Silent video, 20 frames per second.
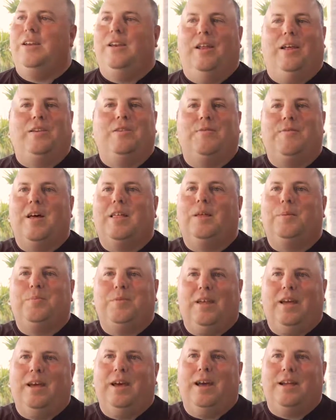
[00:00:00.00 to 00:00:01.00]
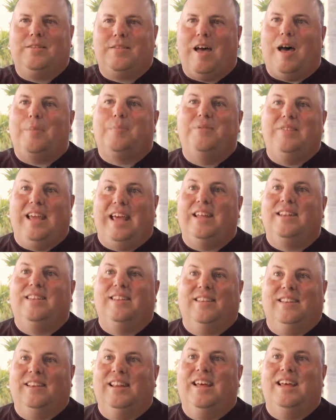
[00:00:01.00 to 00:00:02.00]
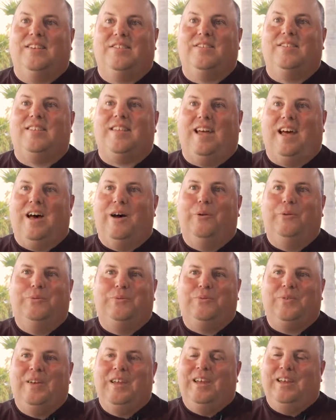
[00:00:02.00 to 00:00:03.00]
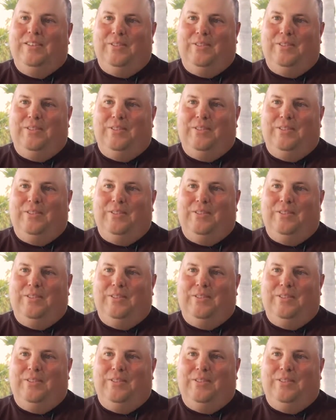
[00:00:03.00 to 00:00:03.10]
I developed a top 10 list of